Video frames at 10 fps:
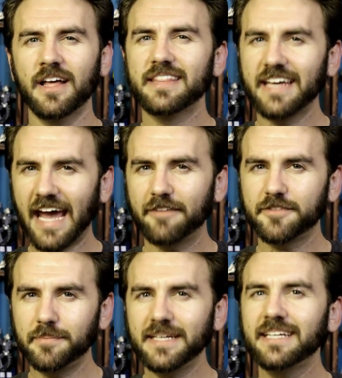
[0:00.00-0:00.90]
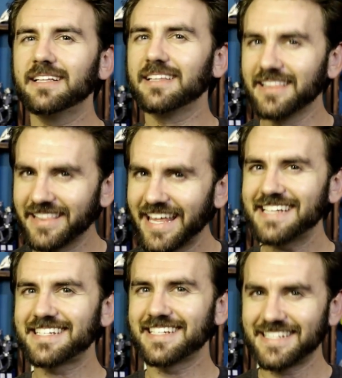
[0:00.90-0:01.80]
they have to be
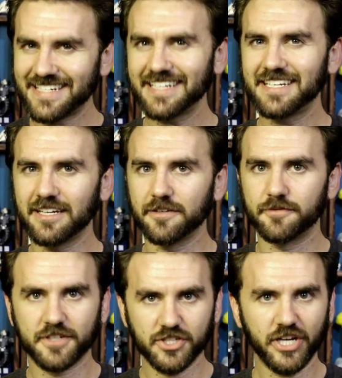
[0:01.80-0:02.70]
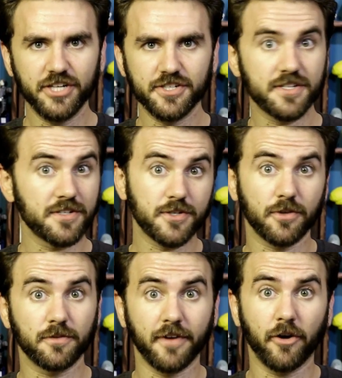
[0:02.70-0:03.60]
less sensitive to changes in
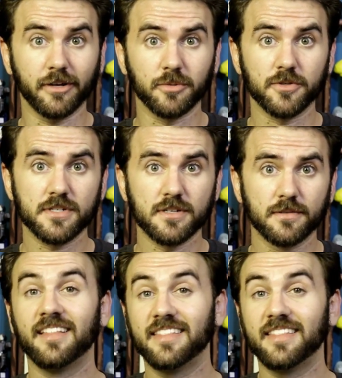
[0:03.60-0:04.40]
certain variables.